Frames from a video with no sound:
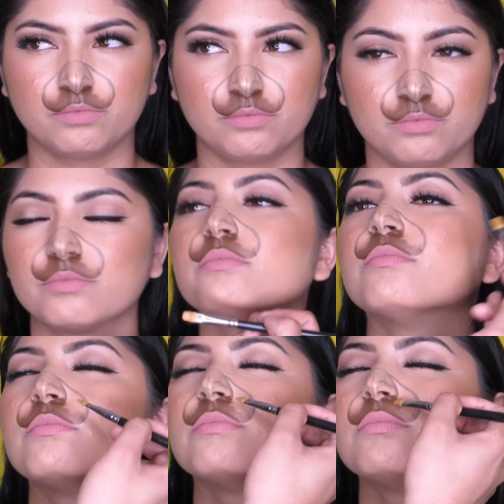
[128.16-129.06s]
And once we're
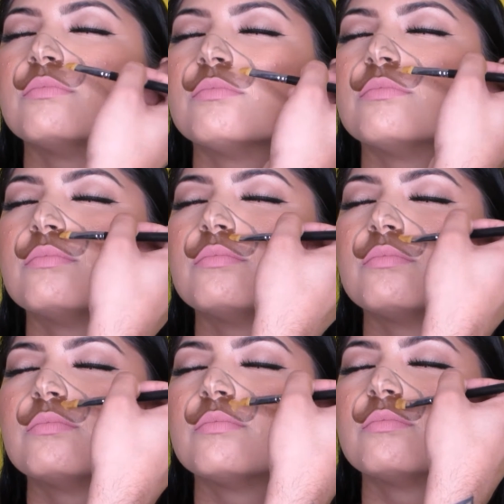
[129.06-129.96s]
done with that, we're going to head
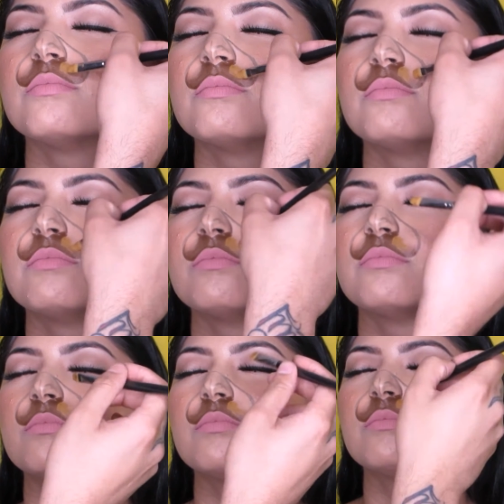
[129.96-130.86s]
on to our next
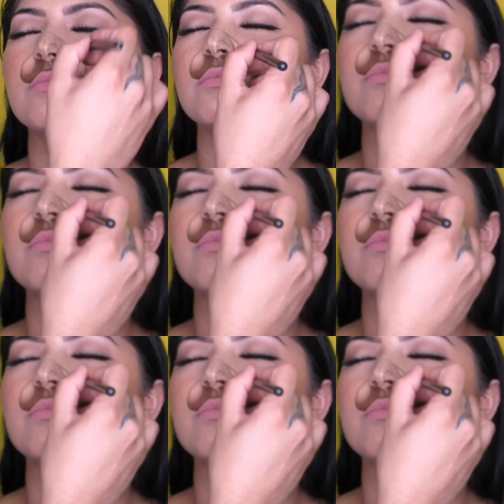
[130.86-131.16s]
color.